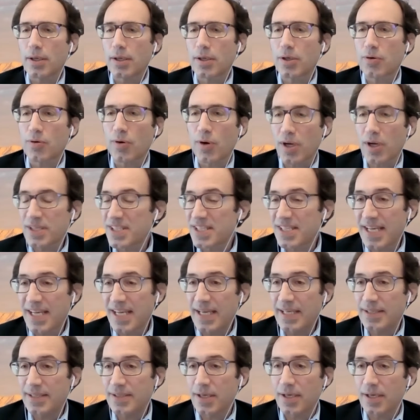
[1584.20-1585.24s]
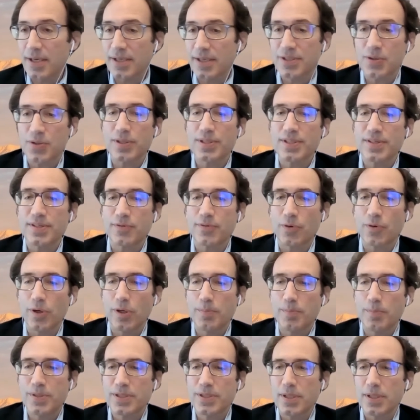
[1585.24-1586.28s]
cross-state sorts of
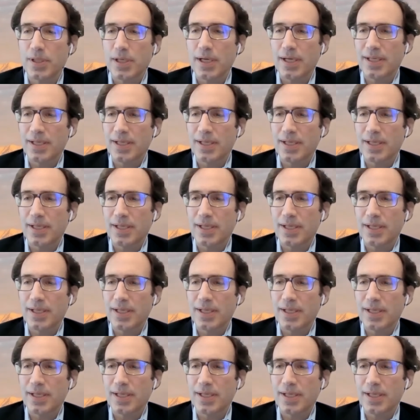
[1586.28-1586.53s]
groups,